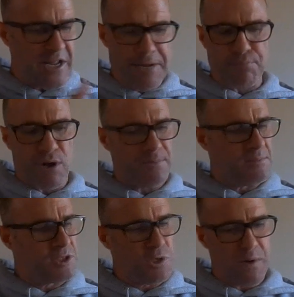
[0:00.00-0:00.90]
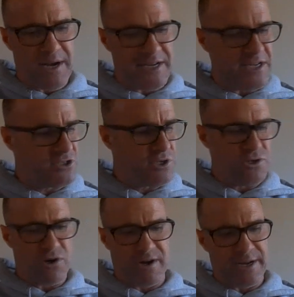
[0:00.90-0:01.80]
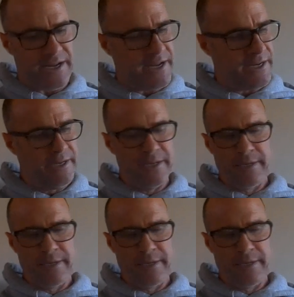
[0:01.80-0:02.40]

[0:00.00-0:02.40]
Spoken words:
Knee problems 2018, 2019.